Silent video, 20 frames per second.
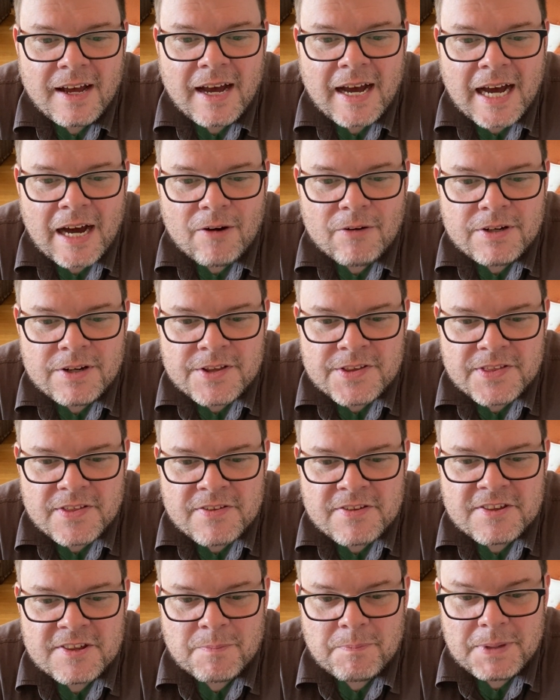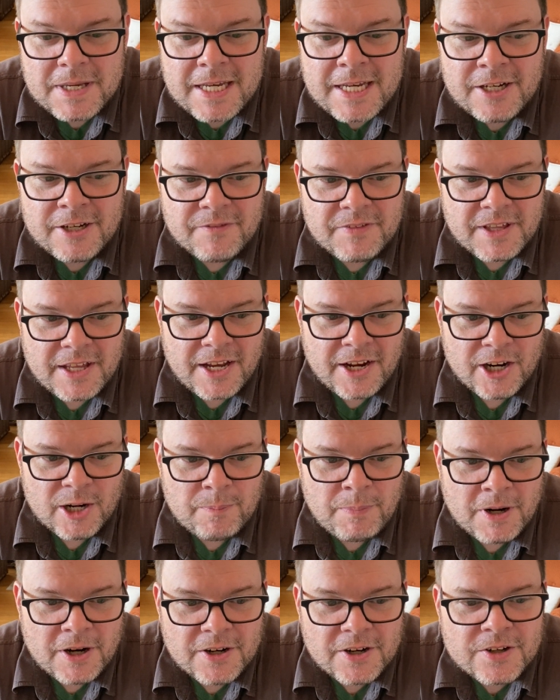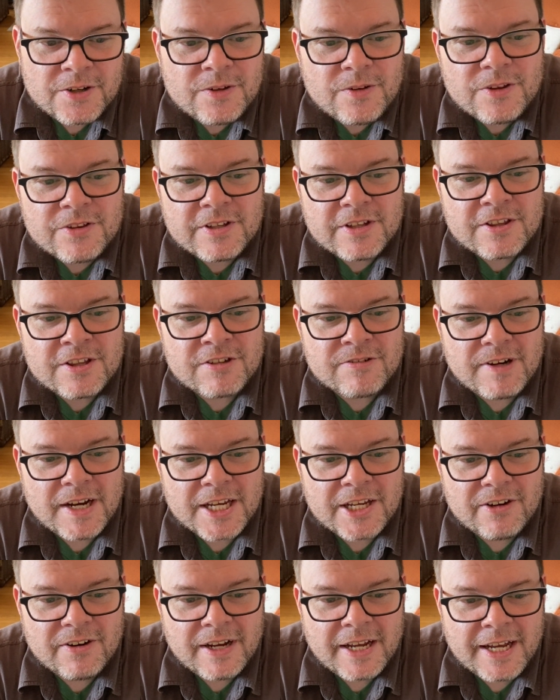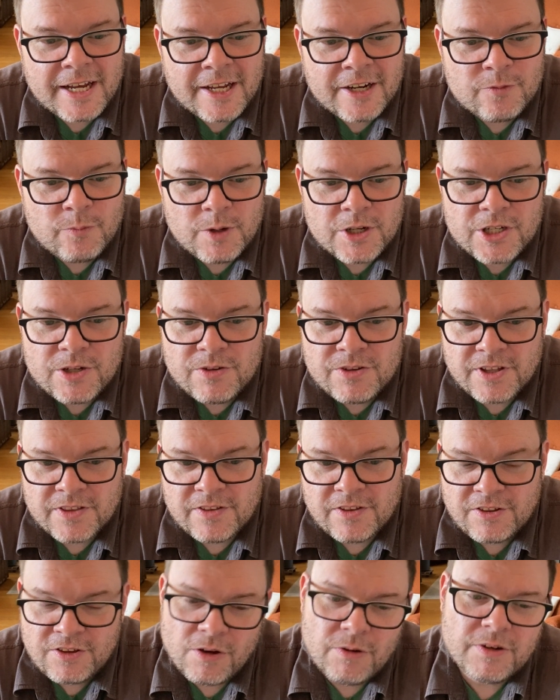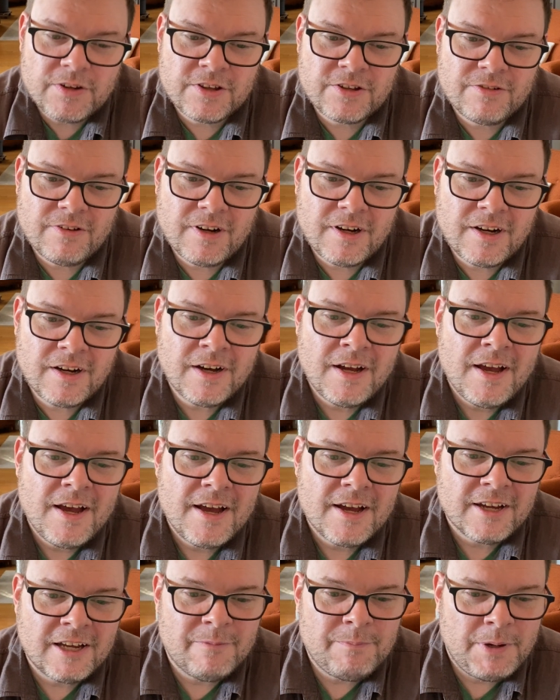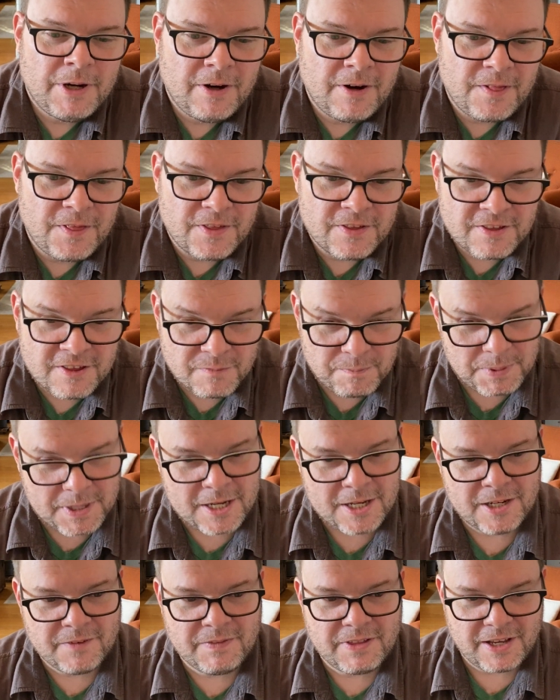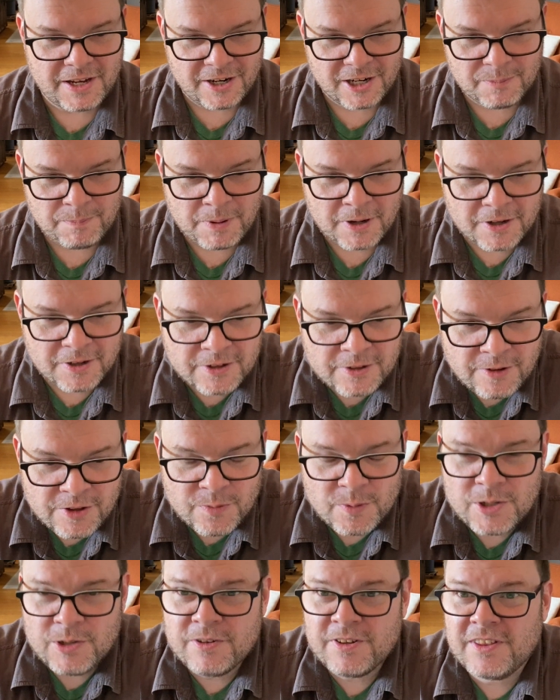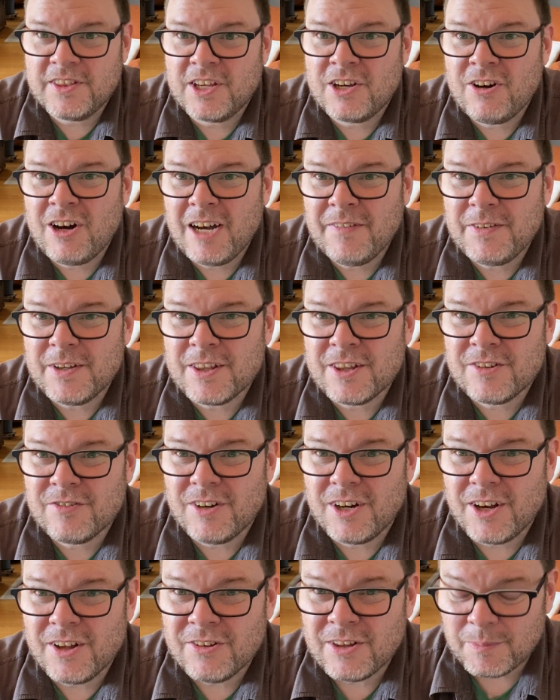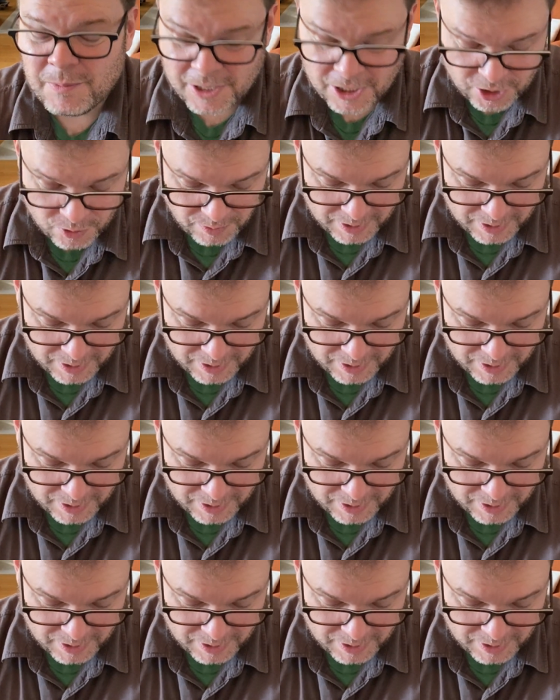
How does the speed of the air particles that strike your hand when using the soda straw compare to the speed of the air particles when using the coffee straw? So I'm going to